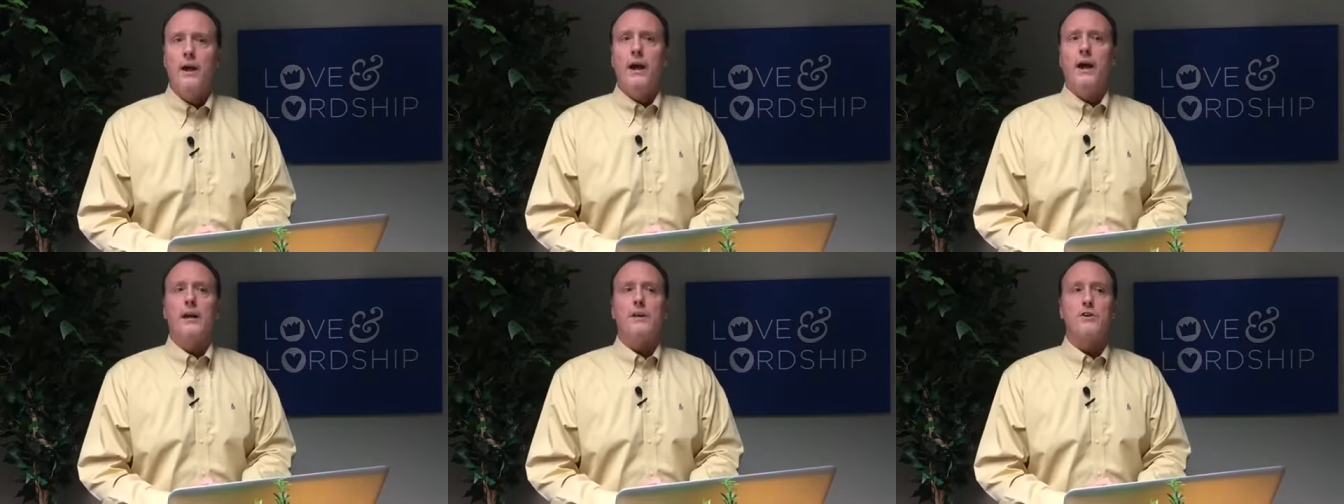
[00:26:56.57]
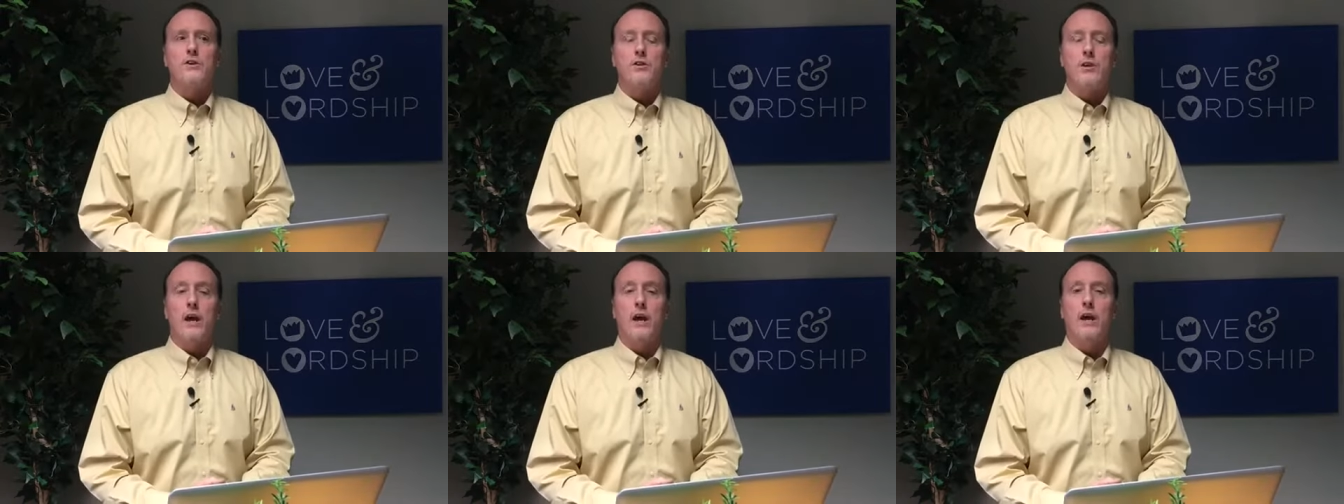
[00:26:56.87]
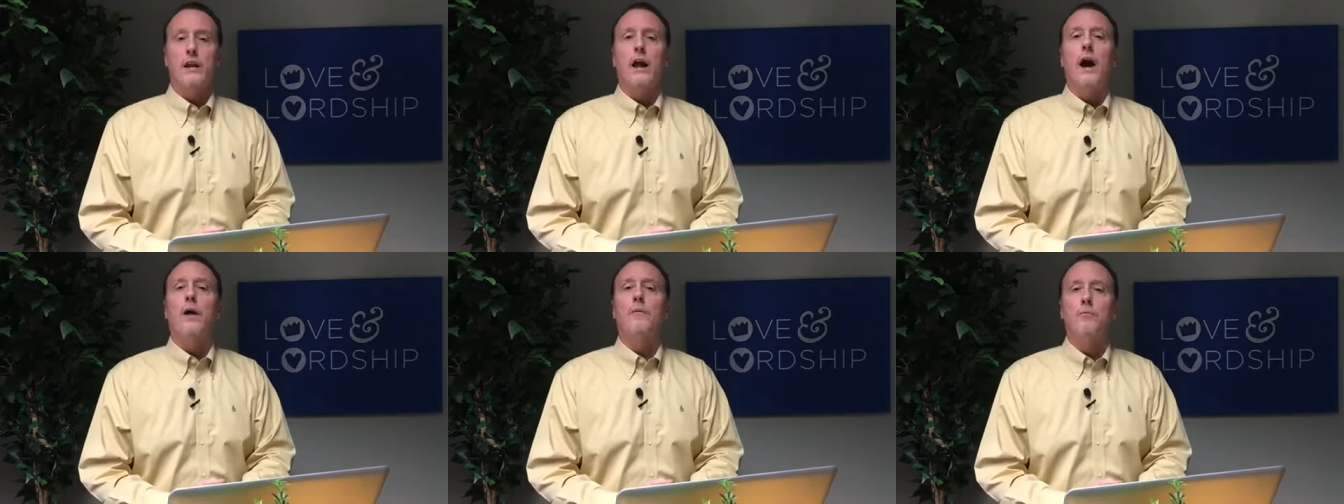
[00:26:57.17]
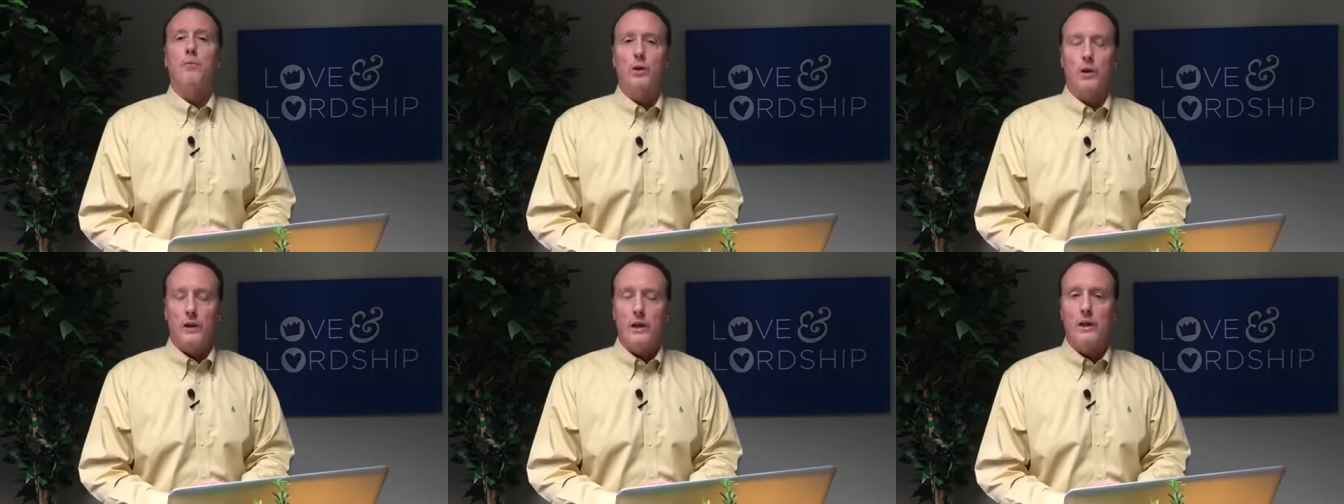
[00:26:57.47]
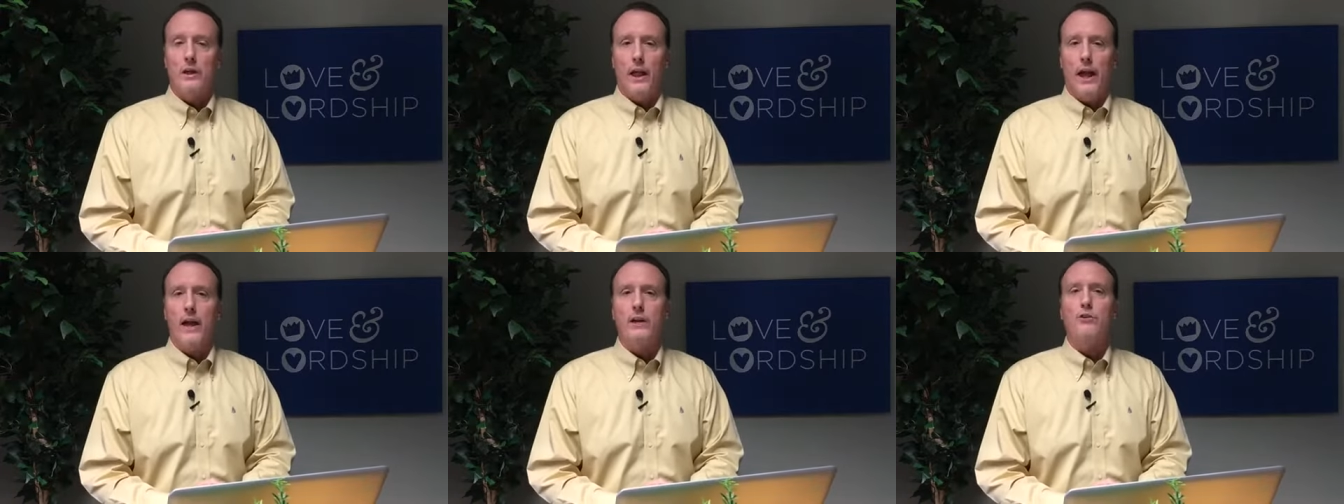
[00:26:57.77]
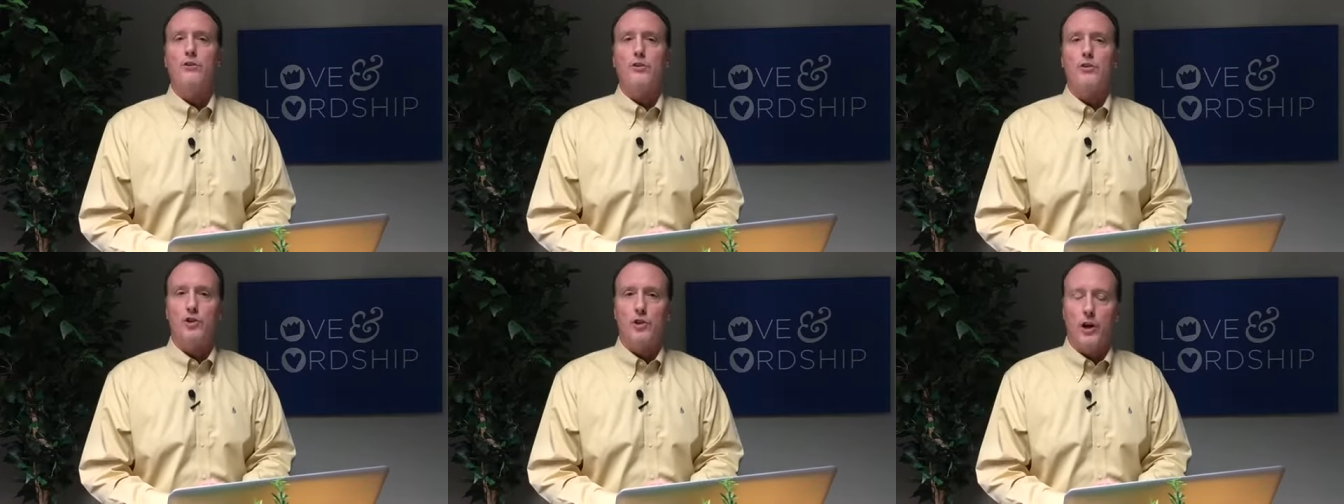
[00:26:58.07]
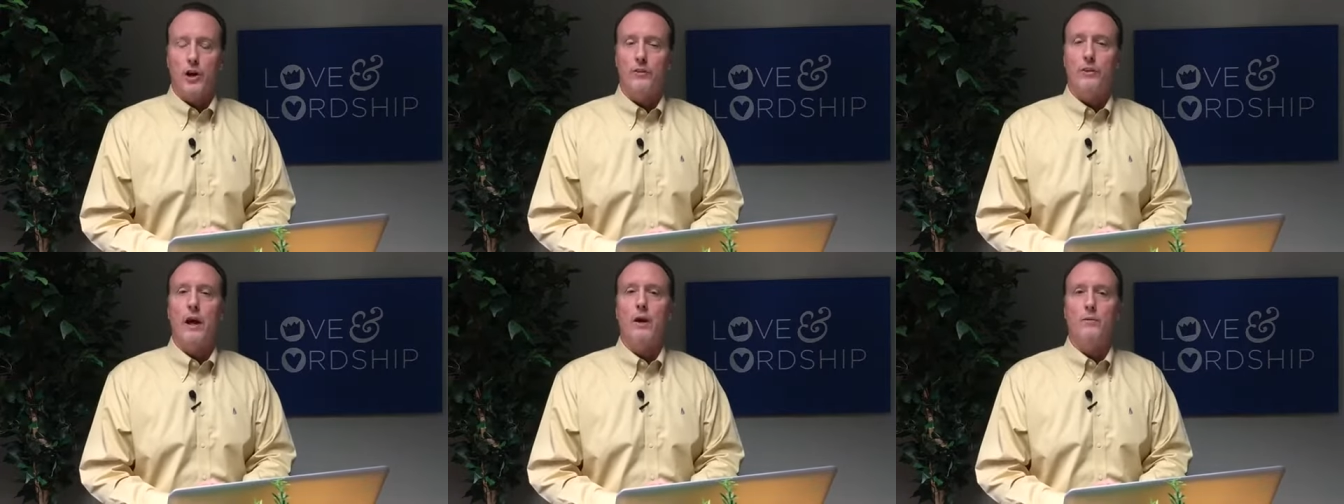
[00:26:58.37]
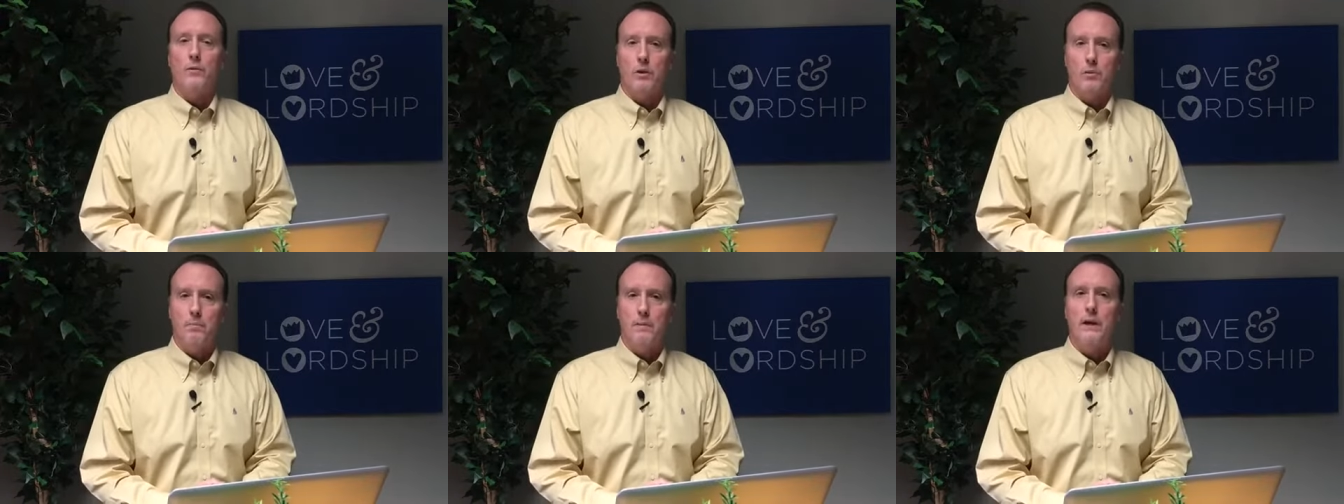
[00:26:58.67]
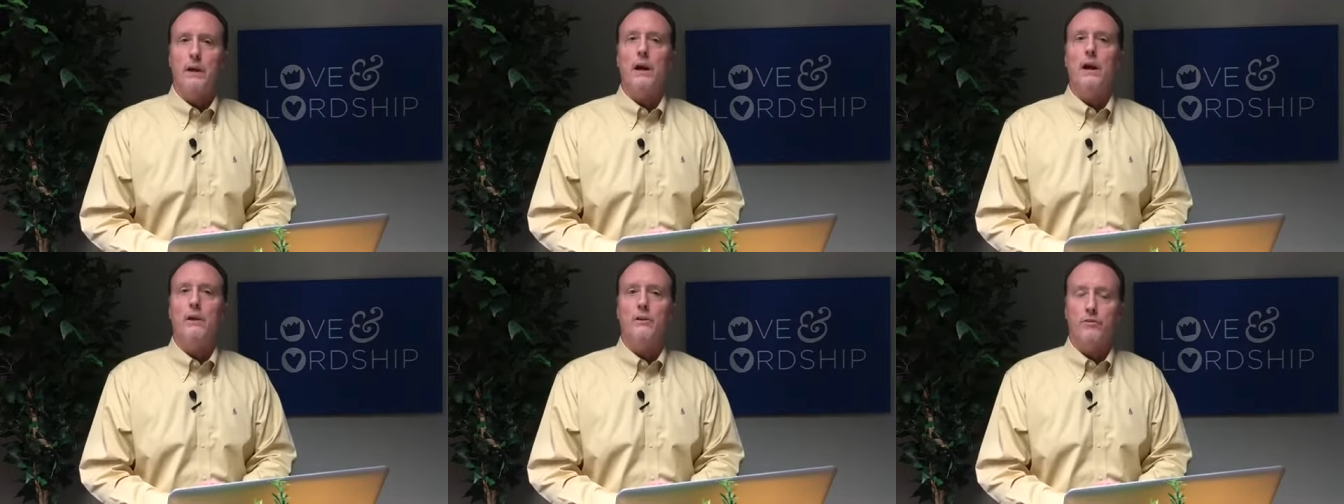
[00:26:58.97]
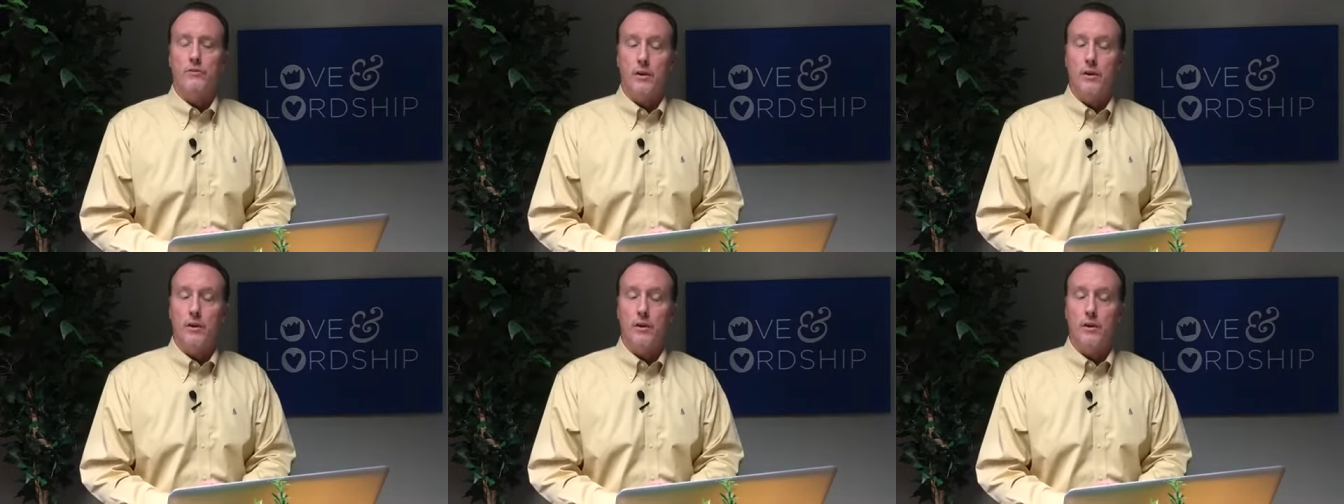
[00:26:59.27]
and said, I'm really glad you shared that with me and,